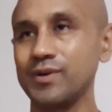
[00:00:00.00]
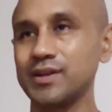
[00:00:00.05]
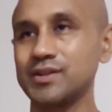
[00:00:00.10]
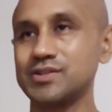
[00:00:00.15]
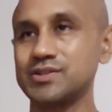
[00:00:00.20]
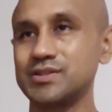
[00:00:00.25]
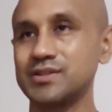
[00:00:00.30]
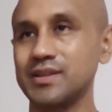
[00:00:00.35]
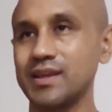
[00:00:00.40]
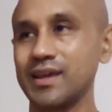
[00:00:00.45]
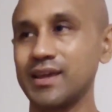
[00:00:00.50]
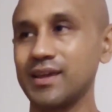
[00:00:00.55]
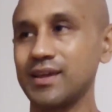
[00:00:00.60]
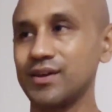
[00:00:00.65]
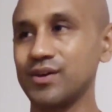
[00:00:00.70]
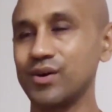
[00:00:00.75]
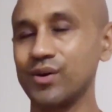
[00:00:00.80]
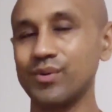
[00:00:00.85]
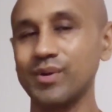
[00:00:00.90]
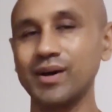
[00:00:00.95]
which they
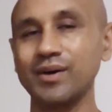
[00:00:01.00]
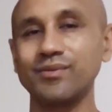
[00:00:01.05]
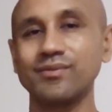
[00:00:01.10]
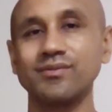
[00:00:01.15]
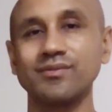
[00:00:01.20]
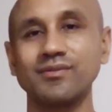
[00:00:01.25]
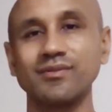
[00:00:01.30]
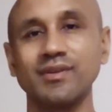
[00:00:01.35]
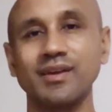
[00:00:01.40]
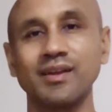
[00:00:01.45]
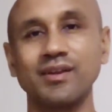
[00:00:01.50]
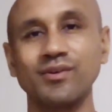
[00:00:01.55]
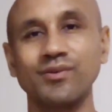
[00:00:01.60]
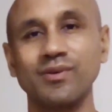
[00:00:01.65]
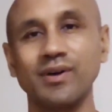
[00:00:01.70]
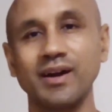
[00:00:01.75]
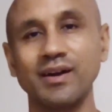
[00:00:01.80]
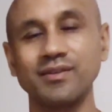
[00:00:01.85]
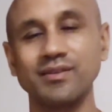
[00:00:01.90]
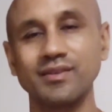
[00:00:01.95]
go out and
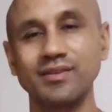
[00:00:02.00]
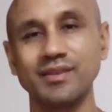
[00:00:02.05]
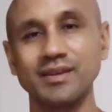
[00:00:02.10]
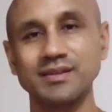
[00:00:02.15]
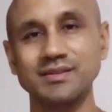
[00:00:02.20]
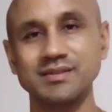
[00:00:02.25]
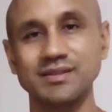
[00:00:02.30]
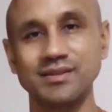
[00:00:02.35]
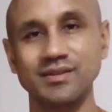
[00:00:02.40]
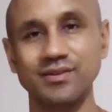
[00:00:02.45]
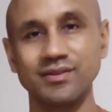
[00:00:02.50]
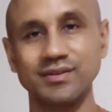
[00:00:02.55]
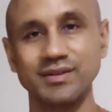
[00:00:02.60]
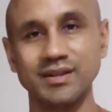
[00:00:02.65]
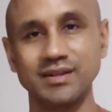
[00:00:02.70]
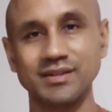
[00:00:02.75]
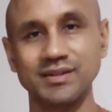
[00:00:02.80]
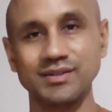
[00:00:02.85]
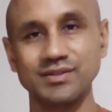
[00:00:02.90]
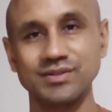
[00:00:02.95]
acquire the things that they're
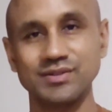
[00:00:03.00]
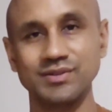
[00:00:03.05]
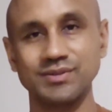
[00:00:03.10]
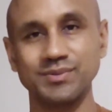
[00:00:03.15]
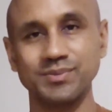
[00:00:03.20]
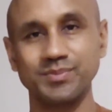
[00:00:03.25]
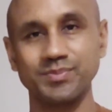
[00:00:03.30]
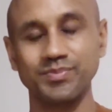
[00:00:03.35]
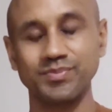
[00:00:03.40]
addicted to.